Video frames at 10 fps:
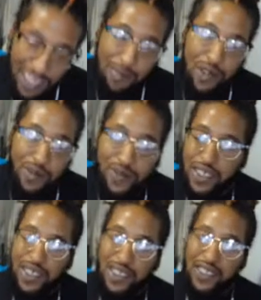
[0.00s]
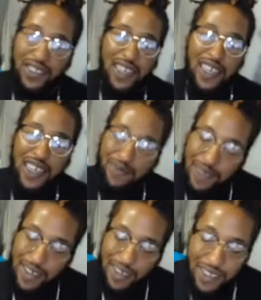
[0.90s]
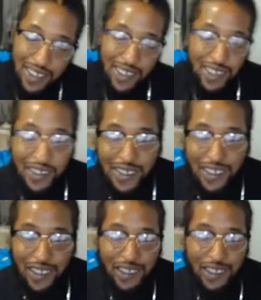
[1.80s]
both take L's. I can't even, man. Look, this is crazy